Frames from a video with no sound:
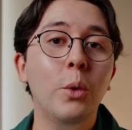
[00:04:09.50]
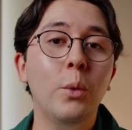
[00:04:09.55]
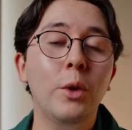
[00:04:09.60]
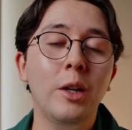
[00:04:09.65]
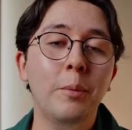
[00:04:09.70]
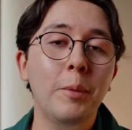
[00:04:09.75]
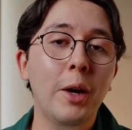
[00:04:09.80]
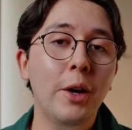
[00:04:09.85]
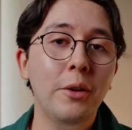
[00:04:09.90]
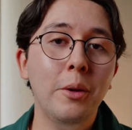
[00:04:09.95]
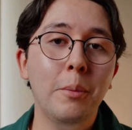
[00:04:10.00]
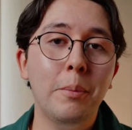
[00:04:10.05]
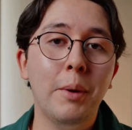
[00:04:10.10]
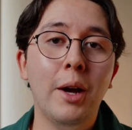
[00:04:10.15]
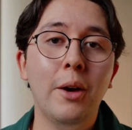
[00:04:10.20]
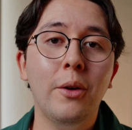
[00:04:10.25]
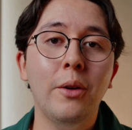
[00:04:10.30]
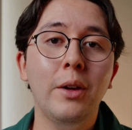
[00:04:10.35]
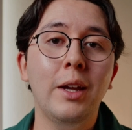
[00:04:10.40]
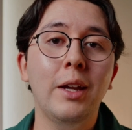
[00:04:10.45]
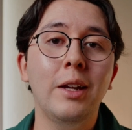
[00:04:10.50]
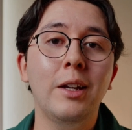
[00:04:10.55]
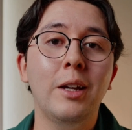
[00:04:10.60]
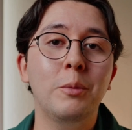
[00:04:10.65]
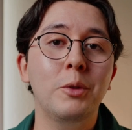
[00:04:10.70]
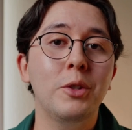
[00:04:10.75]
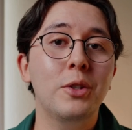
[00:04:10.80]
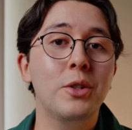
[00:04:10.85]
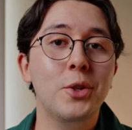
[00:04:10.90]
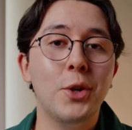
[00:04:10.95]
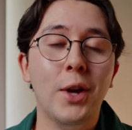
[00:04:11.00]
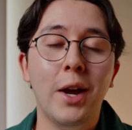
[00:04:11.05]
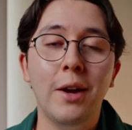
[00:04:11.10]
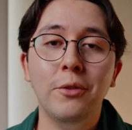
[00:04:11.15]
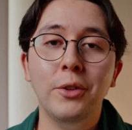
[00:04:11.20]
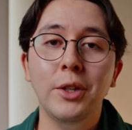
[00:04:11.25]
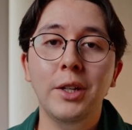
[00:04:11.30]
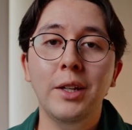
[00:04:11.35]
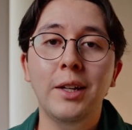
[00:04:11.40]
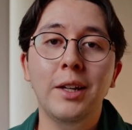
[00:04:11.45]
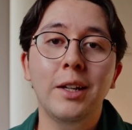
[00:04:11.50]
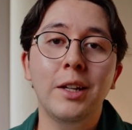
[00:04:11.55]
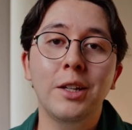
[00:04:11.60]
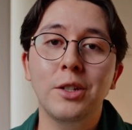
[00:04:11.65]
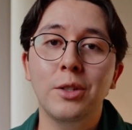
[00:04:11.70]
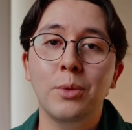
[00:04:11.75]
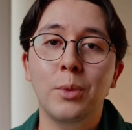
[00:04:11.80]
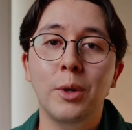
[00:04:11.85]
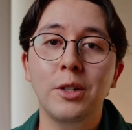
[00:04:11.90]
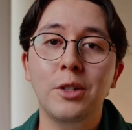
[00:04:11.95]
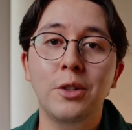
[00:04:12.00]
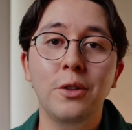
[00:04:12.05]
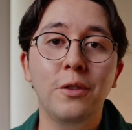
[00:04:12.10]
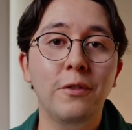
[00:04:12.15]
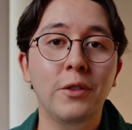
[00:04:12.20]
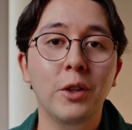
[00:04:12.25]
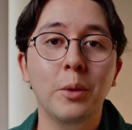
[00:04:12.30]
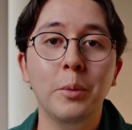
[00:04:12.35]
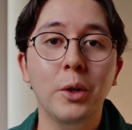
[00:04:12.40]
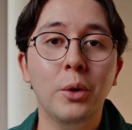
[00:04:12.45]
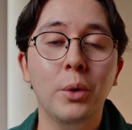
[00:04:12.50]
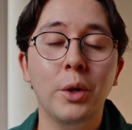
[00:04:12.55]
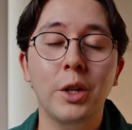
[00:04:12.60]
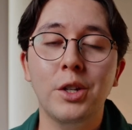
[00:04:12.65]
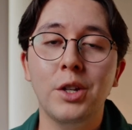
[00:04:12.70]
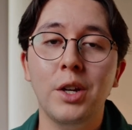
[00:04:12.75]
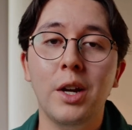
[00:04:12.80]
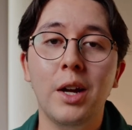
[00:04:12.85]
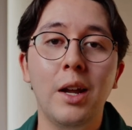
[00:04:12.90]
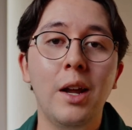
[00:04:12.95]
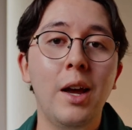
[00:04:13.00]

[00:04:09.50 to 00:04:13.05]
when I'm out and about and I'm just traveling and I just want to film a quick shot,